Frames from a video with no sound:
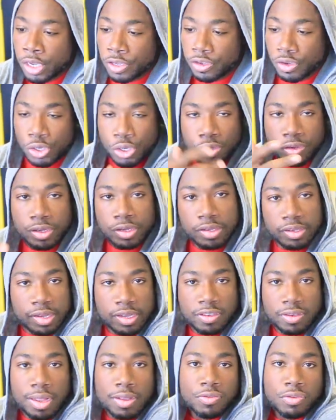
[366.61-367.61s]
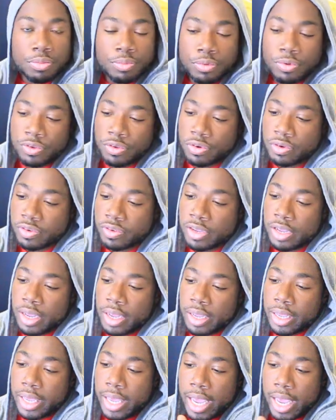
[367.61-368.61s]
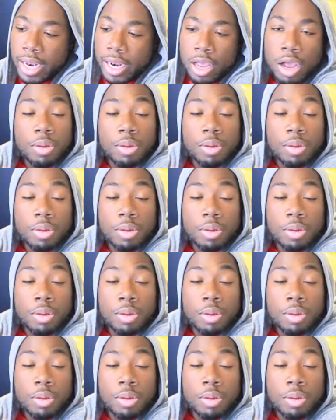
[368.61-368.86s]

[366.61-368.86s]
So using testosterone boosters can